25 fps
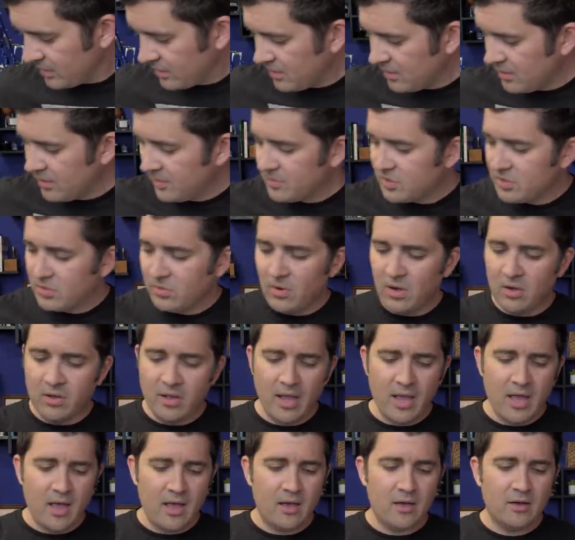Um, so I'll
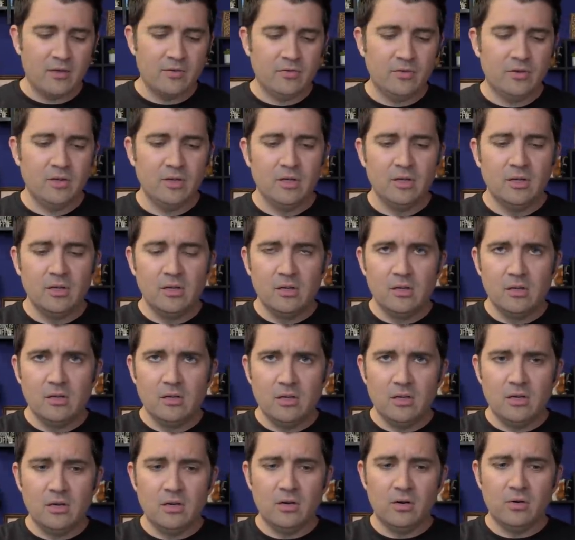have,
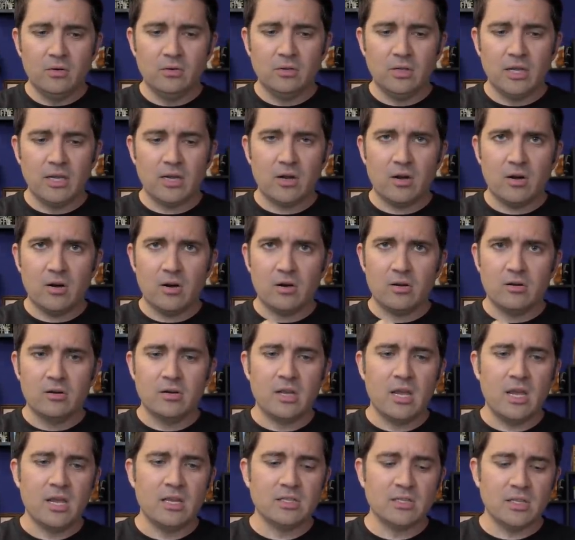you know, like a harder
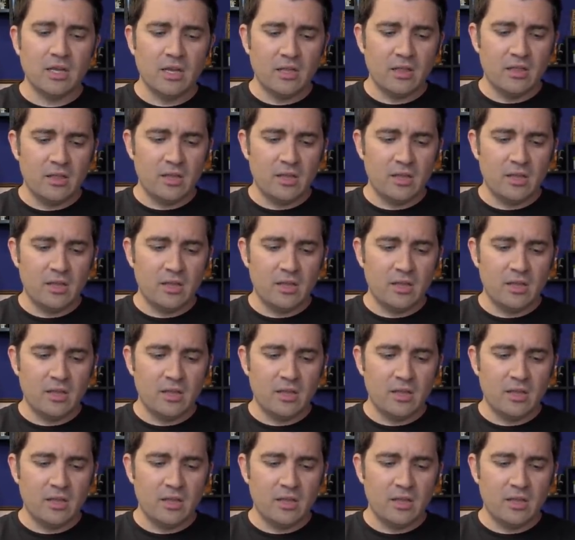case like